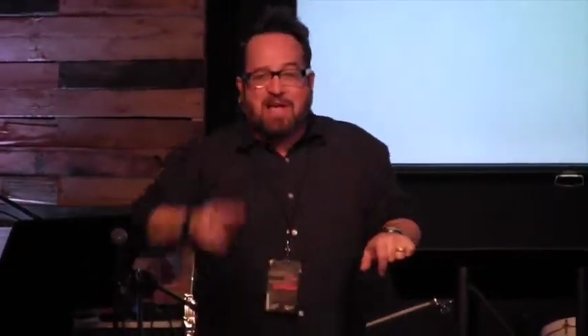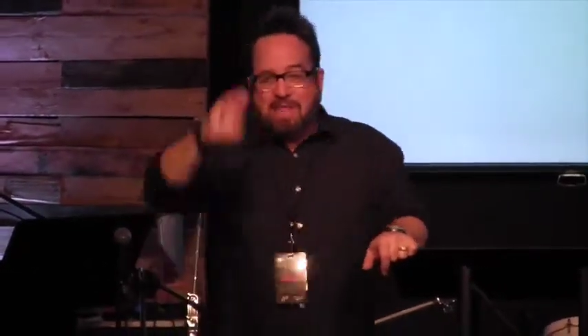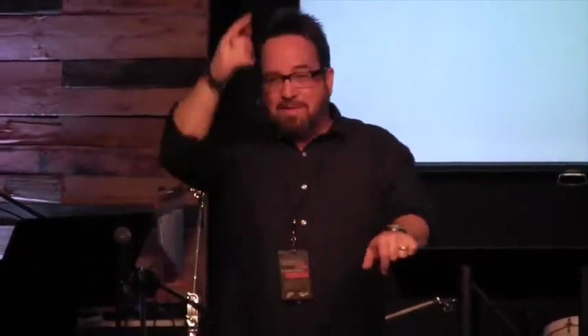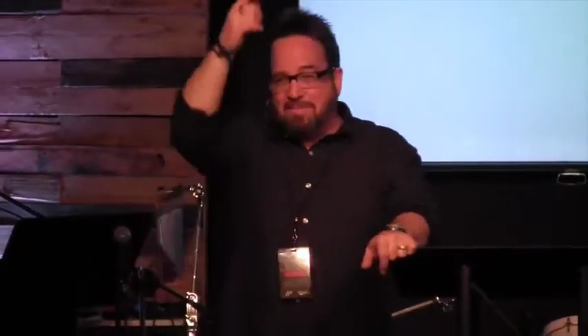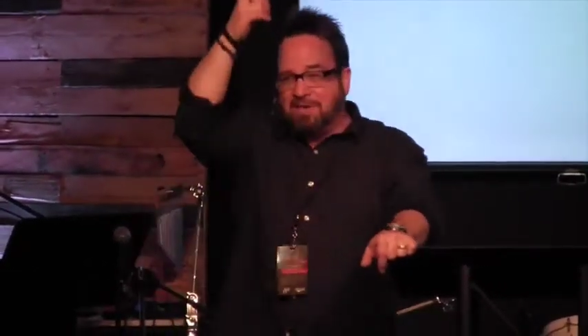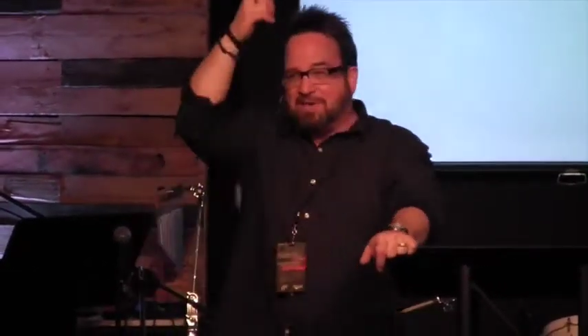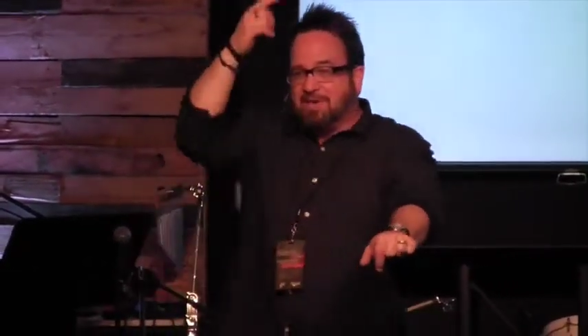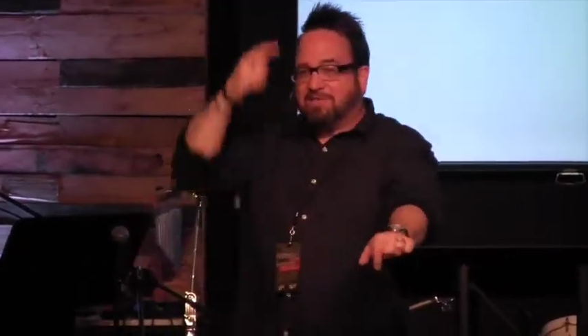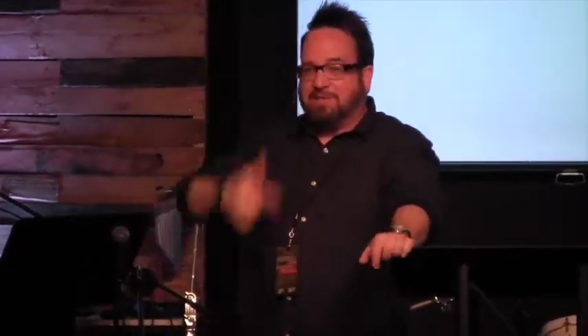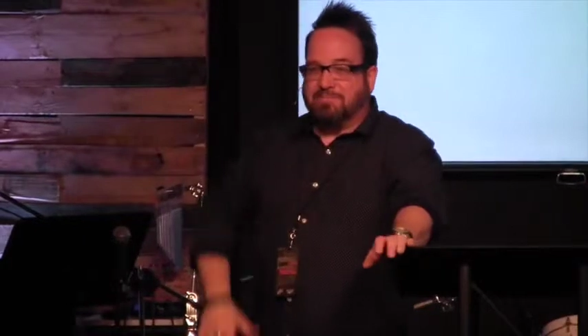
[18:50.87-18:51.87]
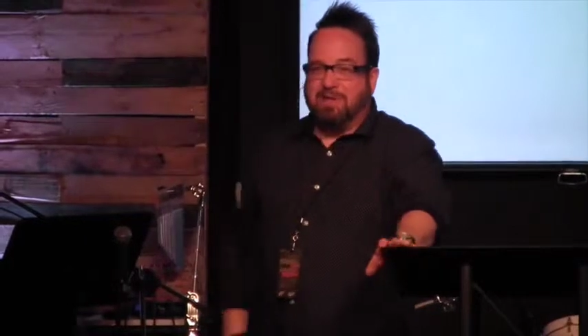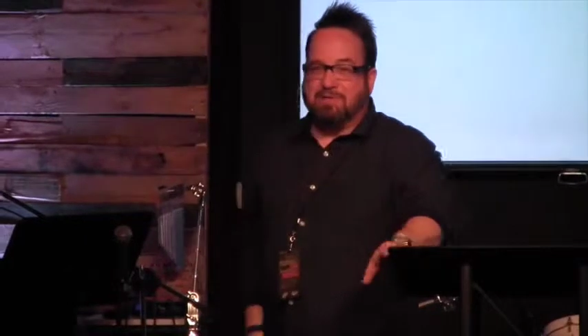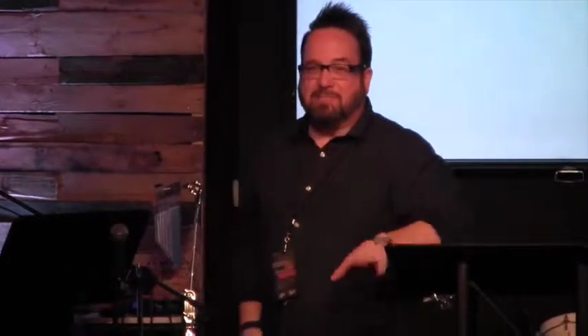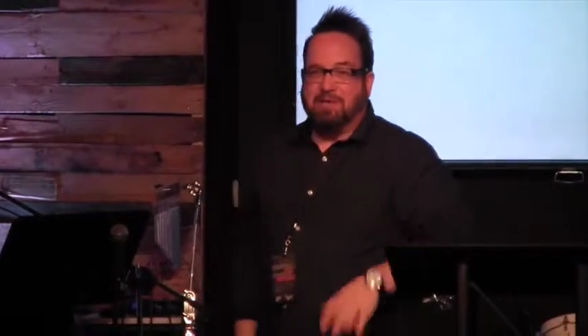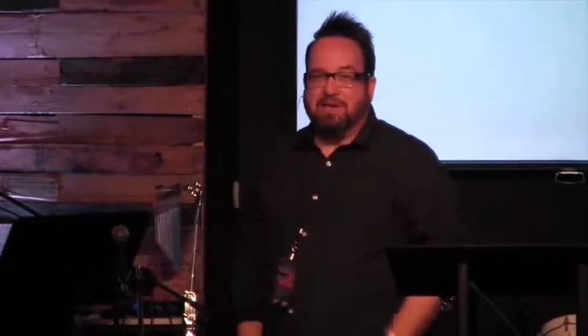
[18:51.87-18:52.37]
And that means
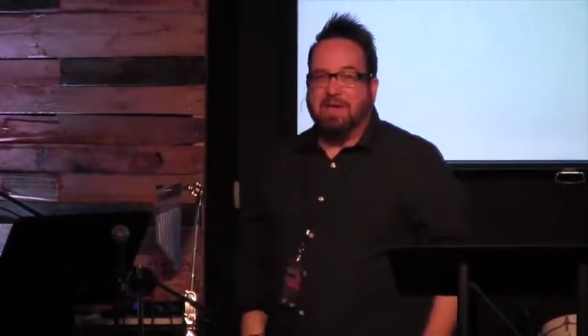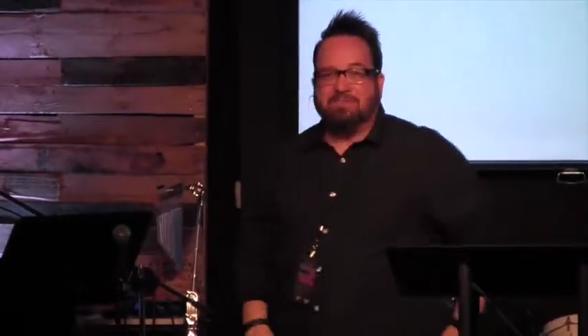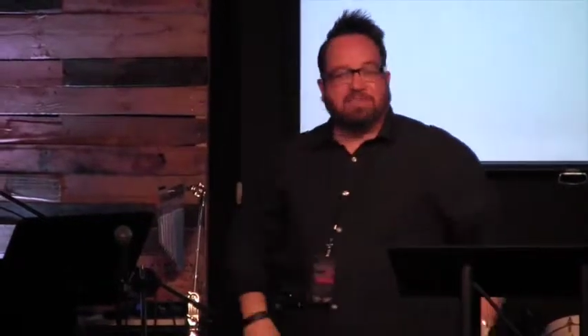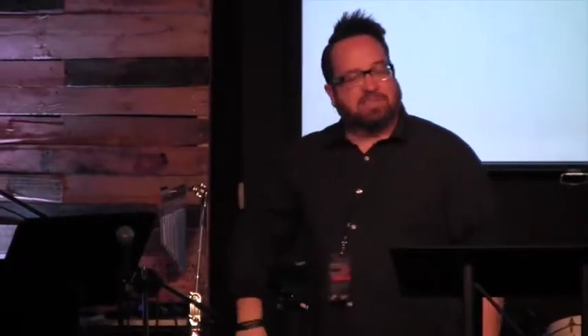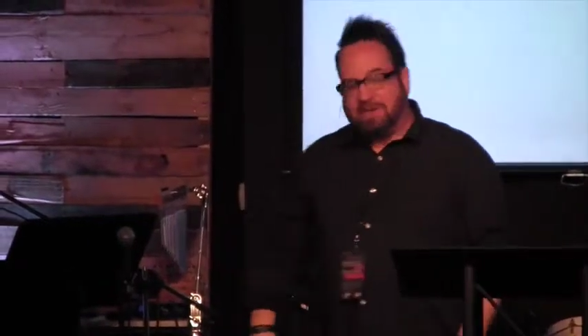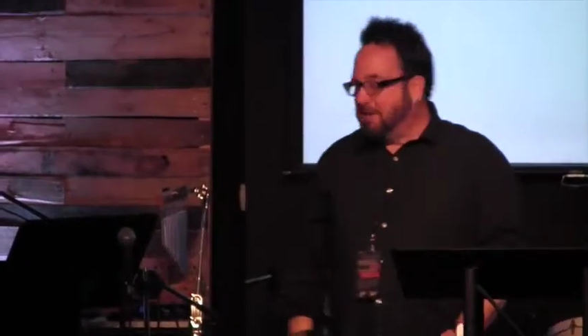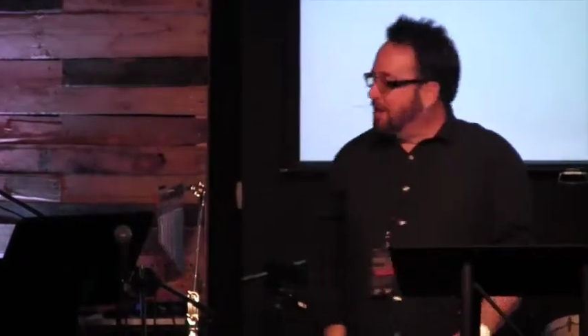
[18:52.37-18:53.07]
sometimes Melinda have to say,